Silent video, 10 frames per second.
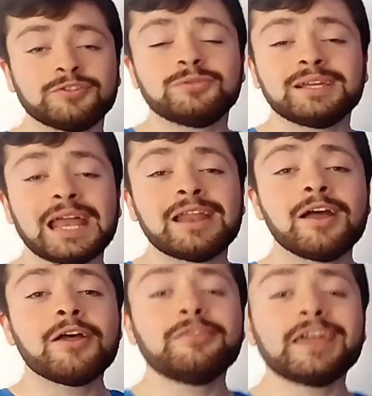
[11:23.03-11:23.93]
So again,
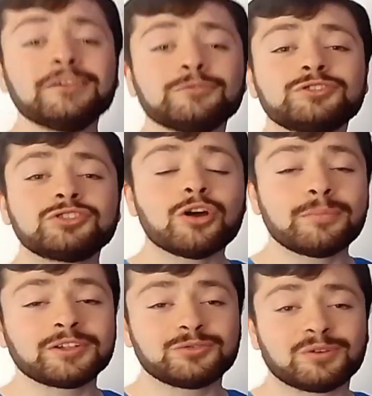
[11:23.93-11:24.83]
thank you all so
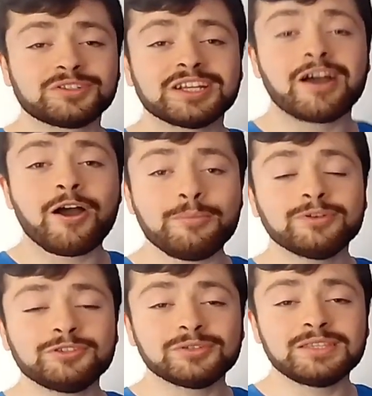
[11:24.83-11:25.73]
much for watching. I hope you
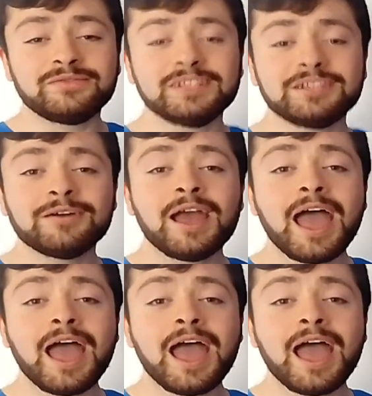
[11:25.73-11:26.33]
enjoyed the video.